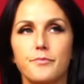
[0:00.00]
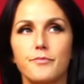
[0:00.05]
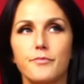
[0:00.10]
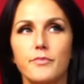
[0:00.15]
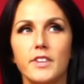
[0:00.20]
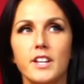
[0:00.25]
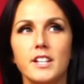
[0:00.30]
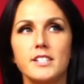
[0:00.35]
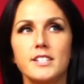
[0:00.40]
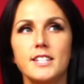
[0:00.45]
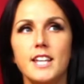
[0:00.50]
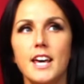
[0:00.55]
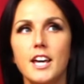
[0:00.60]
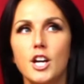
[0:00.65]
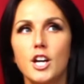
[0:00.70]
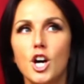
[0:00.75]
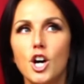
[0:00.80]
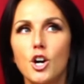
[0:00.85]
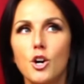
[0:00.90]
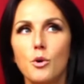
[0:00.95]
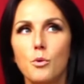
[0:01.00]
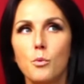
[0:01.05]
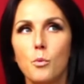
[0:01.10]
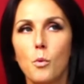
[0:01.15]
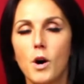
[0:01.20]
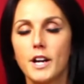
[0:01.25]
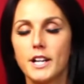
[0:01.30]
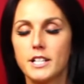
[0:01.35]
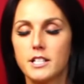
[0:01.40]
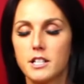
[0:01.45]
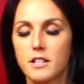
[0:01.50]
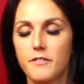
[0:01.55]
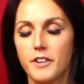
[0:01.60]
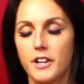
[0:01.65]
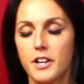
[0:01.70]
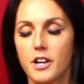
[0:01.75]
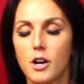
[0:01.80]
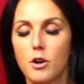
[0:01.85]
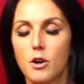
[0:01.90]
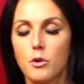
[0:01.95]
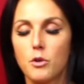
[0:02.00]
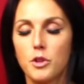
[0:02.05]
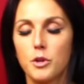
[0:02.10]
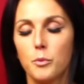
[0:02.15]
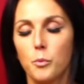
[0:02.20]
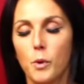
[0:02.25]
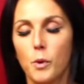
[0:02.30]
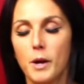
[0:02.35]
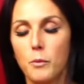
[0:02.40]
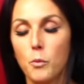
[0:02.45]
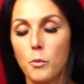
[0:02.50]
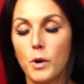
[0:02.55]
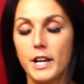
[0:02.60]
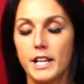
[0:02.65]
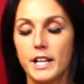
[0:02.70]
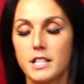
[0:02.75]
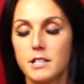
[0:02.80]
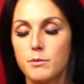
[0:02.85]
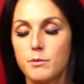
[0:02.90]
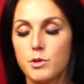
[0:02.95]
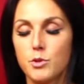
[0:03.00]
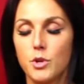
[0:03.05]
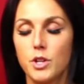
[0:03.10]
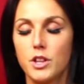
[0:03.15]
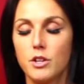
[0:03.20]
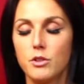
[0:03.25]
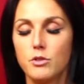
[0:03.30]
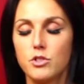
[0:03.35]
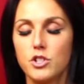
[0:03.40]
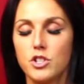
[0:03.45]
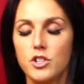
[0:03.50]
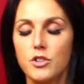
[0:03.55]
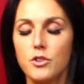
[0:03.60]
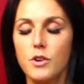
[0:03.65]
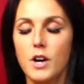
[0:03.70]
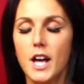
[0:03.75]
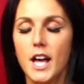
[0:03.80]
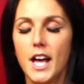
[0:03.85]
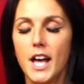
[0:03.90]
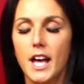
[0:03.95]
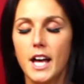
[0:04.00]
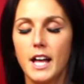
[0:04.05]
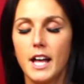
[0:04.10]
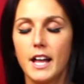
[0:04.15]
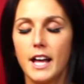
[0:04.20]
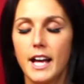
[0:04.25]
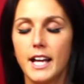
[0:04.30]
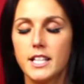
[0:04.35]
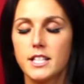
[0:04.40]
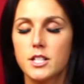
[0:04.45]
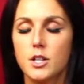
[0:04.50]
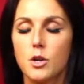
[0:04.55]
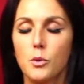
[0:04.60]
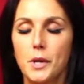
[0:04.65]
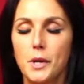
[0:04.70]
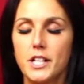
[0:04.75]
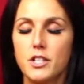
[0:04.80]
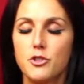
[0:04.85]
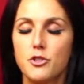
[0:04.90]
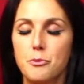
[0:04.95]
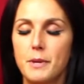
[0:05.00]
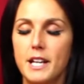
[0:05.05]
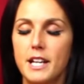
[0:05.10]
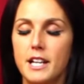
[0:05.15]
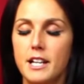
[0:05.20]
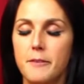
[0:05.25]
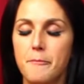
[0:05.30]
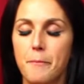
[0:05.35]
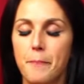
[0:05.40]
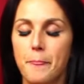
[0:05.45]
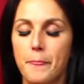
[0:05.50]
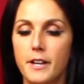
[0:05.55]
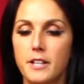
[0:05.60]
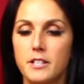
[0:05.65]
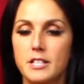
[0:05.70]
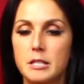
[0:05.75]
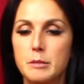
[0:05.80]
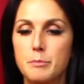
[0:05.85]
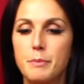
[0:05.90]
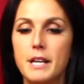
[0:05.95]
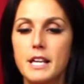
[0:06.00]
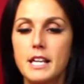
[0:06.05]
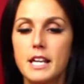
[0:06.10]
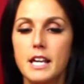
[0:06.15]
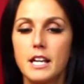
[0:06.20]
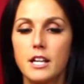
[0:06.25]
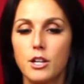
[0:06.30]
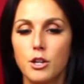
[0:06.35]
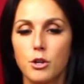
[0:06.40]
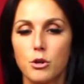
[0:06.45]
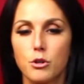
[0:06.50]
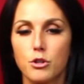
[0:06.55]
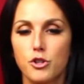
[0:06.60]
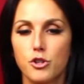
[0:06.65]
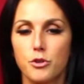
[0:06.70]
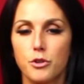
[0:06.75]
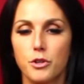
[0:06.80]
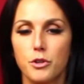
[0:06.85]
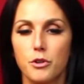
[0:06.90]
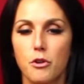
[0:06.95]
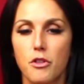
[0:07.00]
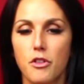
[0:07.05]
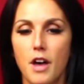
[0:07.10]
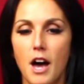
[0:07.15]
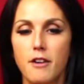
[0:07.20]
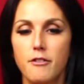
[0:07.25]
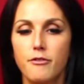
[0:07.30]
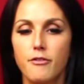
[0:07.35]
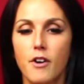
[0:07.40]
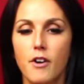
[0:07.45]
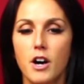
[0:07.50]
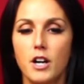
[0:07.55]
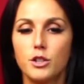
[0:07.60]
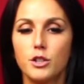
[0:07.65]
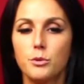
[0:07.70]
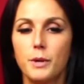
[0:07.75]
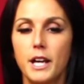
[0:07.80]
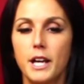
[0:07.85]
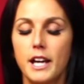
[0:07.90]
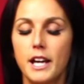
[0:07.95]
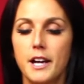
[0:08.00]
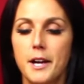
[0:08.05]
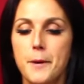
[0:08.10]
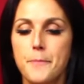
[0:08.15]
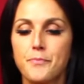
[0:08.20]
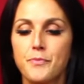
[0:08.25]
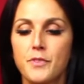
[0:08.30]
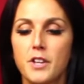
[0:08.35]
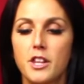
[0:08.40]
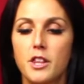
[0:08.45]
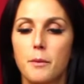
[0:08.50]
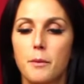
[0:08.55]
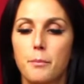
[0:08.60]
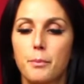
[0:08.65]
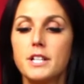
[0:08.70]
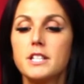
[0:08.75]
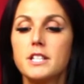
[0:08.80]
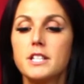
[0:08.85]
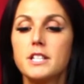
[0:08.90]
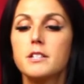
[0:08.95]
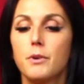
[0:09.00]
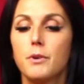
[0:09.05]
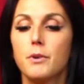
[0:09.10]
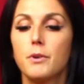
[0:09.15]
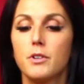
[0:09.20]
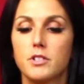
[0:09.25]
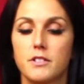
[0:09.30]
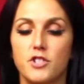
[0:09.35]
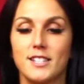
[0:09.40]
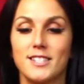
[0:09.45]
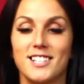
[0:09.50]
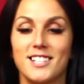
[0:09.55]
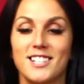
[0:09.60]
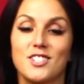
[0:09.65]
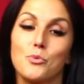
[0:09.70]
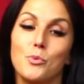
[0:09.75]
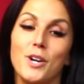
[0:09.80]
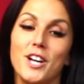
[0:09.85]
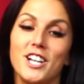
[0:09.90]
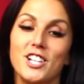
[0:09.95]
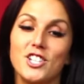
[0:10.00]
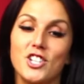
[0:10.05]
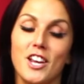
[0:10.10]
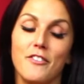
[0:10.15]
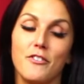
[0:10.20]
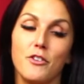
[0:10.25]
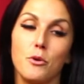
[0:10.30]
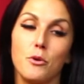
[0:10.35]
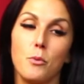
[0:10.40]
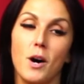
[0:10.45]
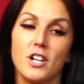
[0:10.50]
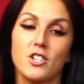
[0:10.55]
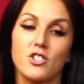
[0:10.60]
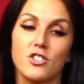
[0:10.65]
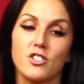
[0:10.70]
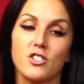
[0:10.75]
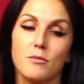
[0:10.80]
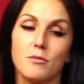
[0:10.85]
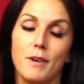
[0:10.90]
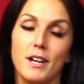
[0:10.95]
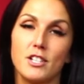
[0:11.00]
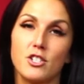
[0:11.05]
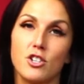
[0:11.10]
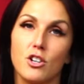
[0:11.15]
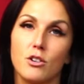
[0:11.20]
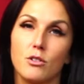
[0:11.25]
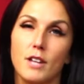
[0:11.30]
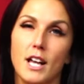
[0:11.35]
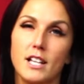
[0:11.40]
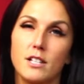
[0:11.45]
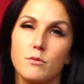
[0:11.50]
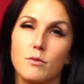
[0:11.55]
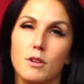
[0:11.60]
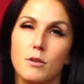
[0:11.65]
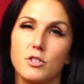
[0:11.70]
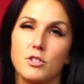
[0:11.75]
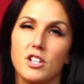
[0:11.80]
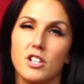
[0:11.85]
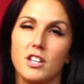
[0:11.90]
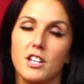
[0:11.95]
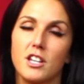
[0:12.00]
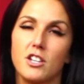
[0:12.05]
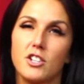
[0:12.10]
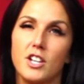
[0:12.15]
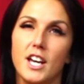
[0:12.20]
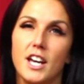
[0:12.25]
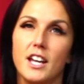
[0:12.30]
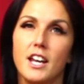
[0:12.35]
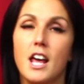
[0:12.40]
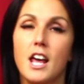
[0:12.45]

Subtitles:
Stay, go, wanting to figure out what it is between those two. It's going to be speaking your truth and following the principles of justice, which if you watched my show last week, which I think you did,